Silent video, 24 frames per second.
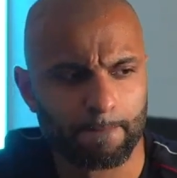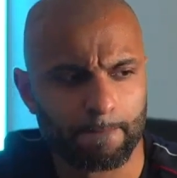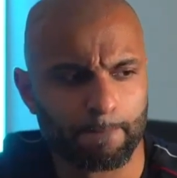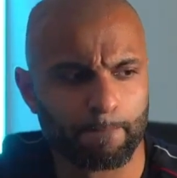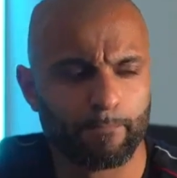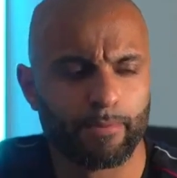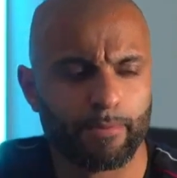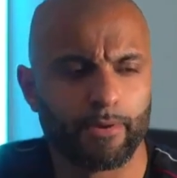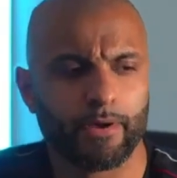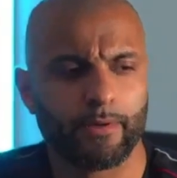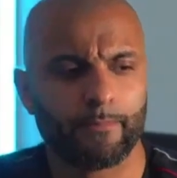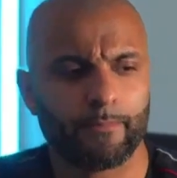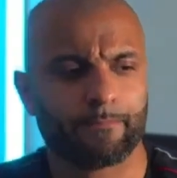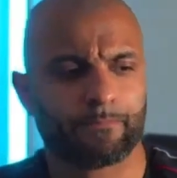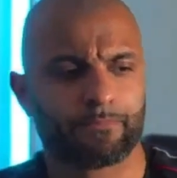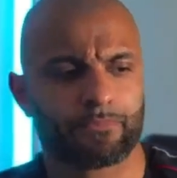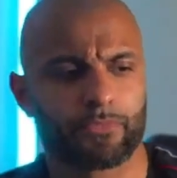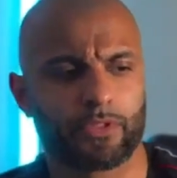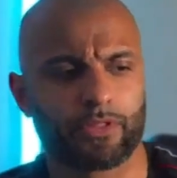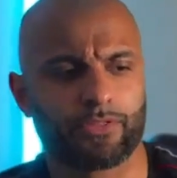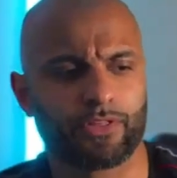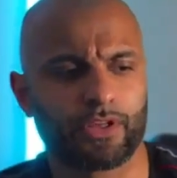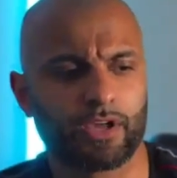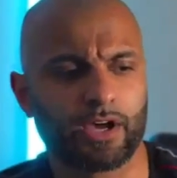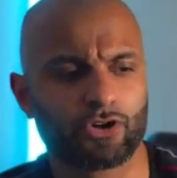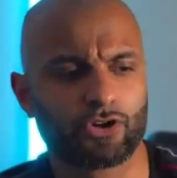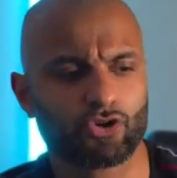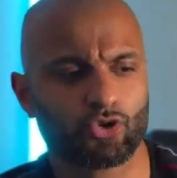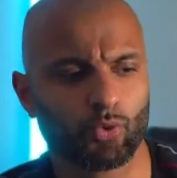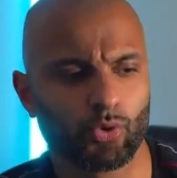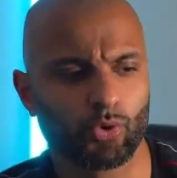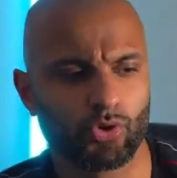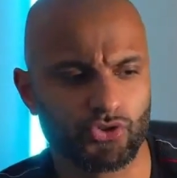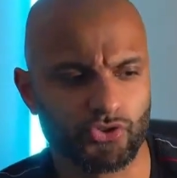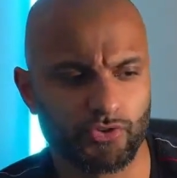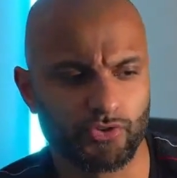But I think
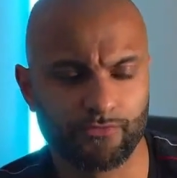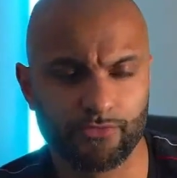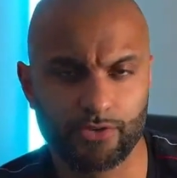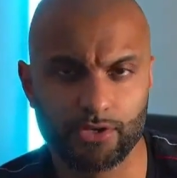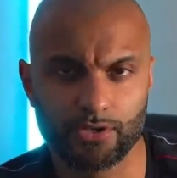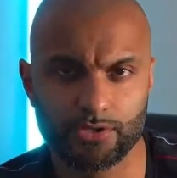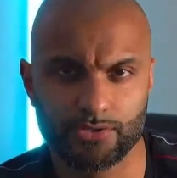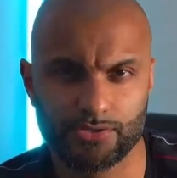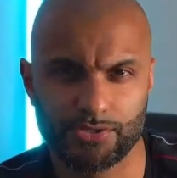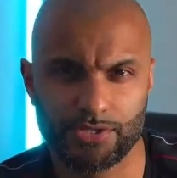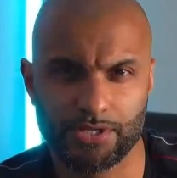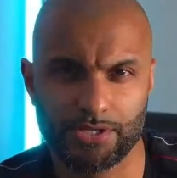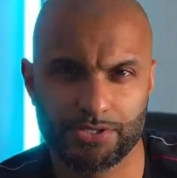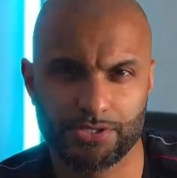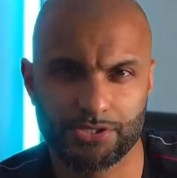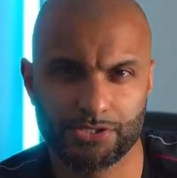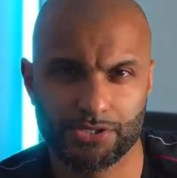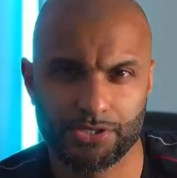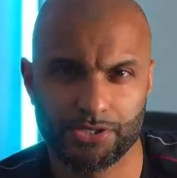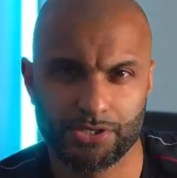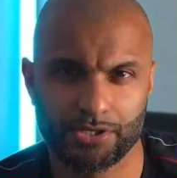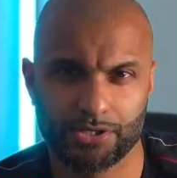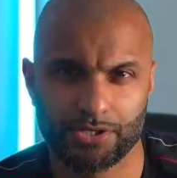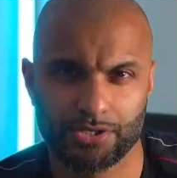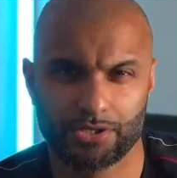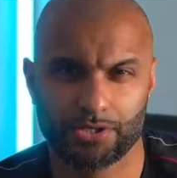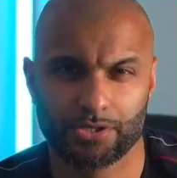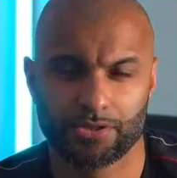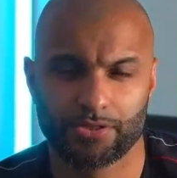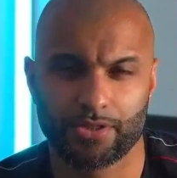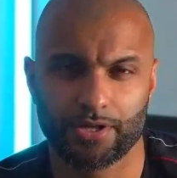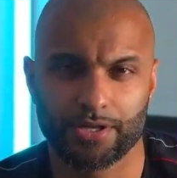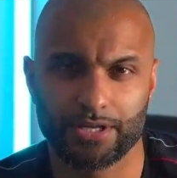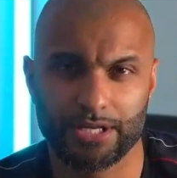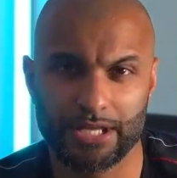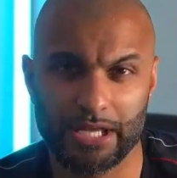Andrew also feels this,
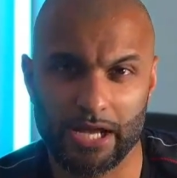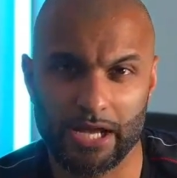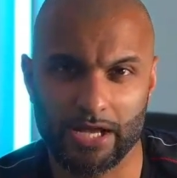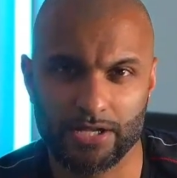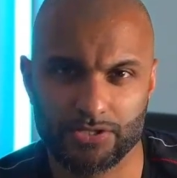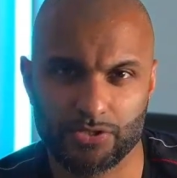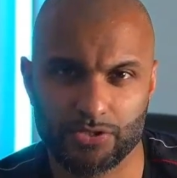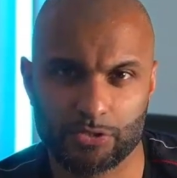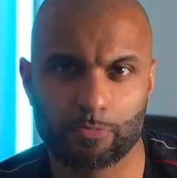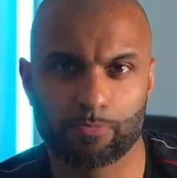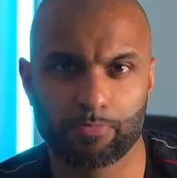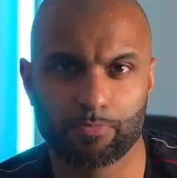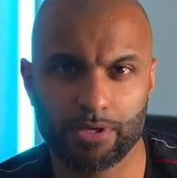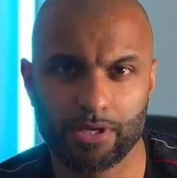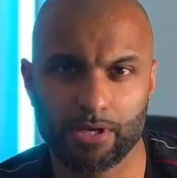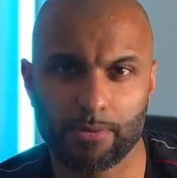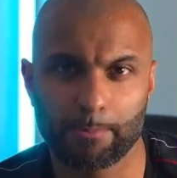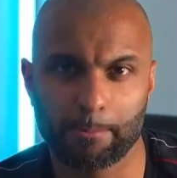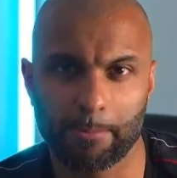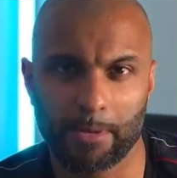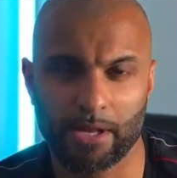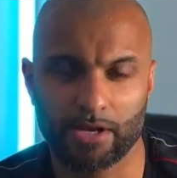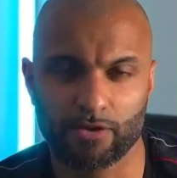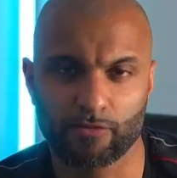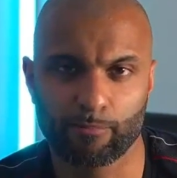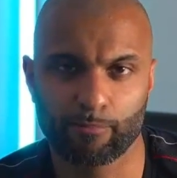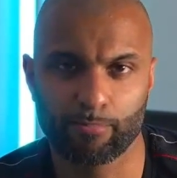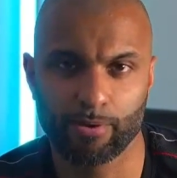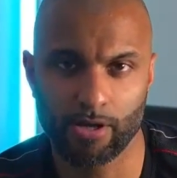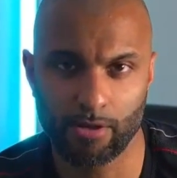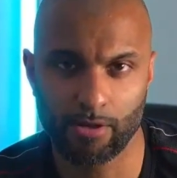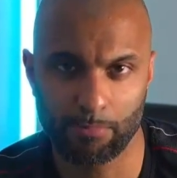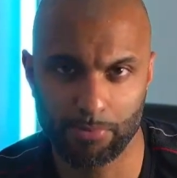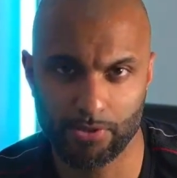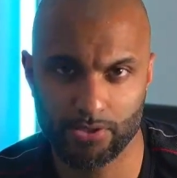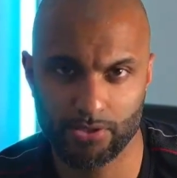that he has to be a man of
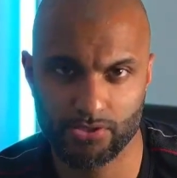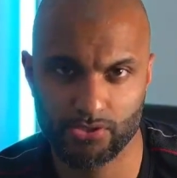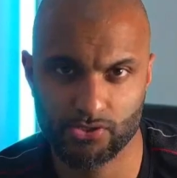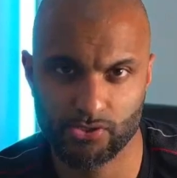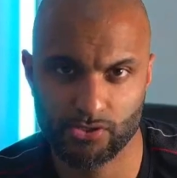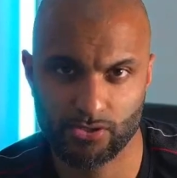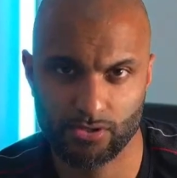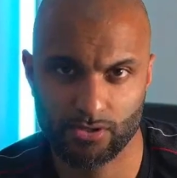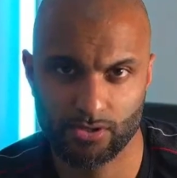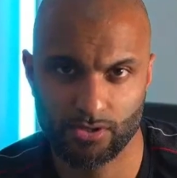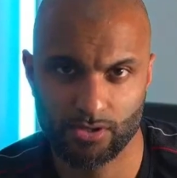purpose.